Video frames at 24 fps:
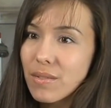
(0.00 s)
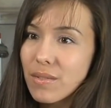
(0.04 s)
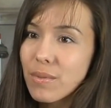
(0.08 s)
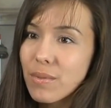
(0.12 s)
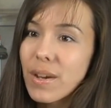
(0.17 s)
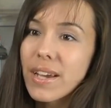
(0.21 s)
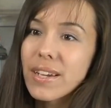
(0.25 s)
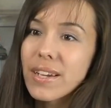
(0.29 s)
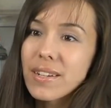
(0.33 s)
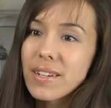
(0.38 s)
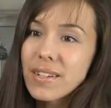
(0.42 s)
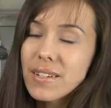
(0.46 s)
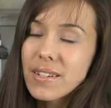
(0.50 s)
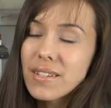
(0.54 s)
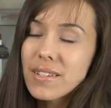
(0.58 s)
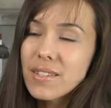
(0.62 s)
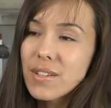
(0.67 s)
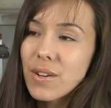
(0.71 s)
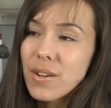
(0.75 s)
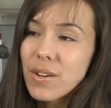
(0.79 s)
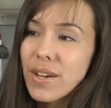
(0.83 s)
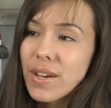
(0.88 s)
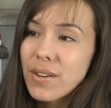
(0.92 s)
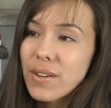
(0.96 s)
Right.
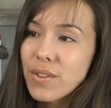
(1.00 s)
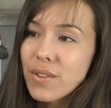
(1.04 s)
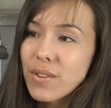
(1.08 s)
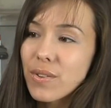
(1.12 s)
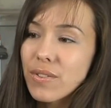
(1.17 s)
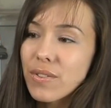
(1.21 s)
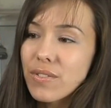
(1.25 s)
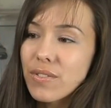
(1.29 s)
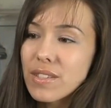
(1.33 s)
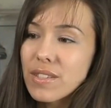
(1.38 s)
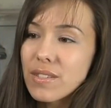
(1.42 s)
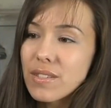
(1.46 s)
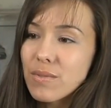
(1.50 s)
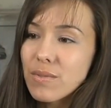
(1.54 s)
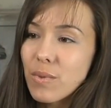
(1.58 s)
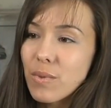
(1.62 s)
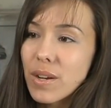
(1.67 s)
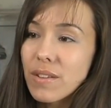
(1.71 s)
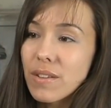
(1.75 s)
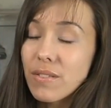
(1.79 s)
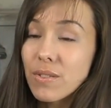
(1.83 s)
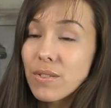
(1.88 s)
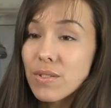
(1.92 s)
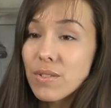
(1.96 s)
So I don't know if it's
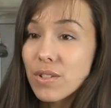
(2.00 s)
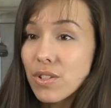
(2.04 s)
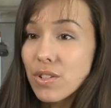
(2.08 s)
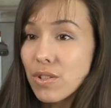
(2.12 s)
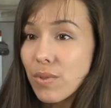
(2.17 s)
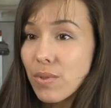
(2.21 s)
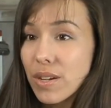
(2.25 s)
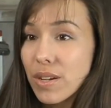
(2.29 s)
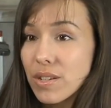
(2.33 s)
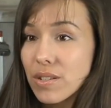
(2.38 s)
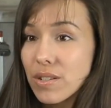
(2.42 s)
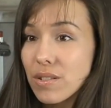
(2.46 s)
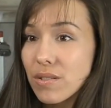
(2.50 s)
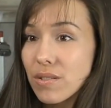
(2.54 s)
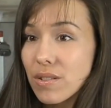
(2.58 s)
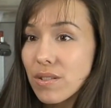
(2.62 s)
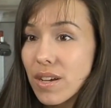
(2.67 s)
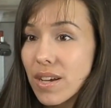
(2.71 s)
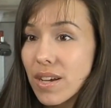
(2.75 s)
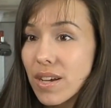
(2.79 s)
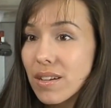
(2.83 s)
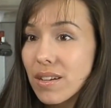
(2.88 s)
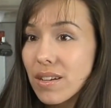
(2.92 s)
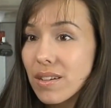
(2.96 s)
one of those situations or
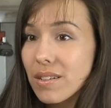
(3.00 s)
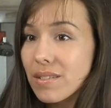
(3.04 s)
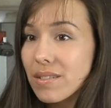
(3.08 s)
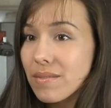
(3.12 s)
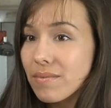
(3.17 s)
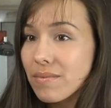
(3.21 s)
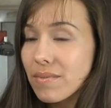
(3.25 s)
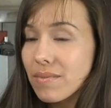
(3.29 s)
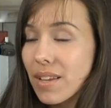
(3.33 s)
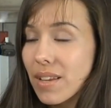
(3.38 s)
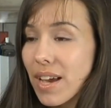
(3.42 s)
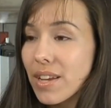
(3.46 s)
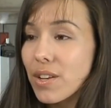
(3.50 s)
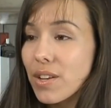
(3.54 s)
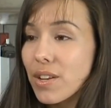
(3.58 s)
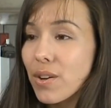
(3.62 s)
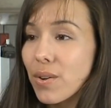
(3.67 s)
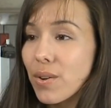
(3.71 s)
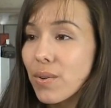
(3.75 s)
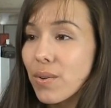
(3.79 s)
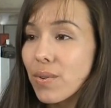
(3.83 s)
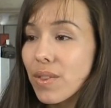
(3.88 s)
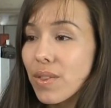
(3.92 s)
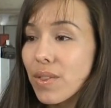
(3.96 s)
not. I
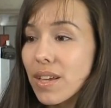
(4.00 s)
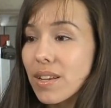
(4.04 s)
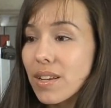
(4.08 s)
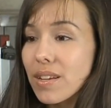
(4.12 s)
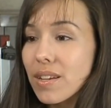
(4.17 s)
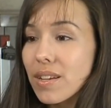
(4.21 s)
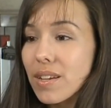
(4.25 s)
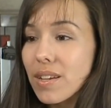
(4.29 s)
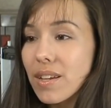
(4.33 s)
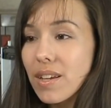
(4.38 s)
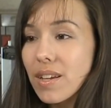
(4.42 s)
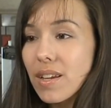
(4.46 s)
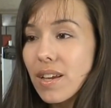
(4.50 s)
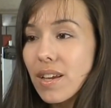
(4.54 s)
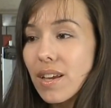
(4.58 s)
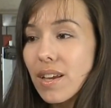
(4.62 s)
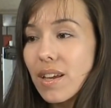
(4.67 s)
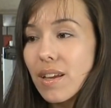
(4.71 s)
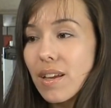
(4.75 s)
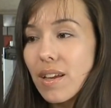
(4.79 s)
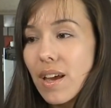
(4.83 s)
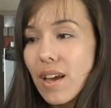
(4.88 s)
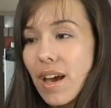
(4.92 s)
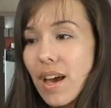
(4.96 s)
know that
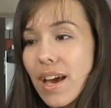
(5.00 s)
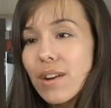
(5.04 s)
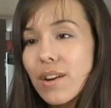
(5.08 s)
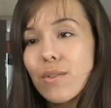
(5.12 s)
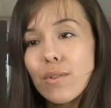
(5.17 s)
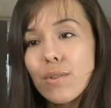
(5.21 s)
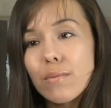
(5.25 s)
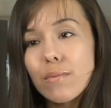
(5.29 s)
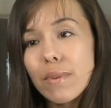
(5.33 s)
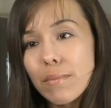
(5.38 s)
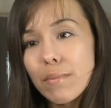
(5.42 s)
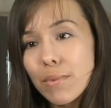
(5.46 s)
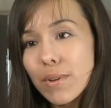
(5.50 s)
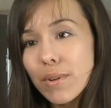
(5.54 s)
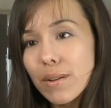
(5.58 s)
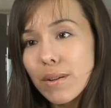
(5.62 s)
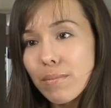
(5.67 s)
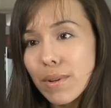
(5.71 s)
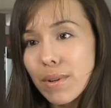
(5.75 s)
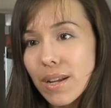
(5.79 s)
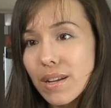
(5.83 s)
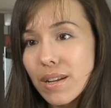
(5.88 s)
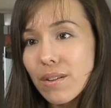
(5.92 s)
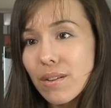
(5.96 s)
I don't remember it,
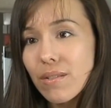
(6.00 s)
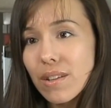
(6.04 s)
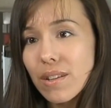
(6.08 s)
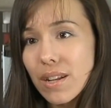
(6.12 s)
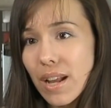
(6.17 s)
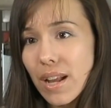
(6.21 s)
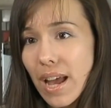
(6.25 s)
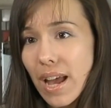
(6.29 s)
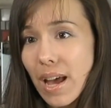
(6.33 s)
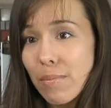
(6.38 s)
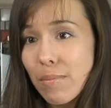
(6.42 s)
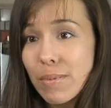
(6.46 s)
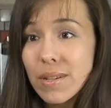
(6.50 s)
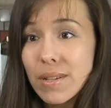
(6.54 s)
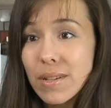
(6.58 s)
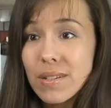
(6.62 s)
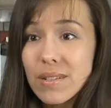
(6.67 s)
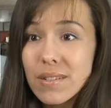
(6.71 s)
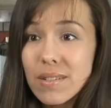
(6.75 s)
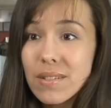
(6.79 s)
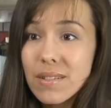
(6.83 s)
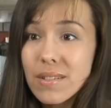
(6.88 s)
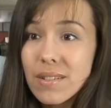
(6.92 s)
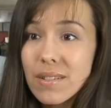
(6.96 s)
but I know that it
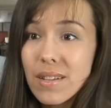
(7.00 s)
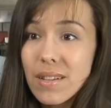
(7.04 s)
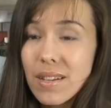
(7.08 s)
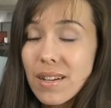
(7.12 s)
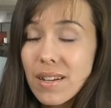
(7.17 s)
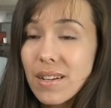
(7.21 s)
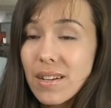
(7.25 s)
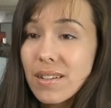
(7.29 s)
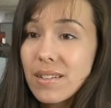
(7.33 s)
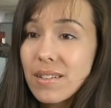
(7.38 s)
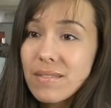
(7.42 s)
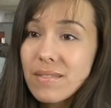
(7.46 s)
happened. And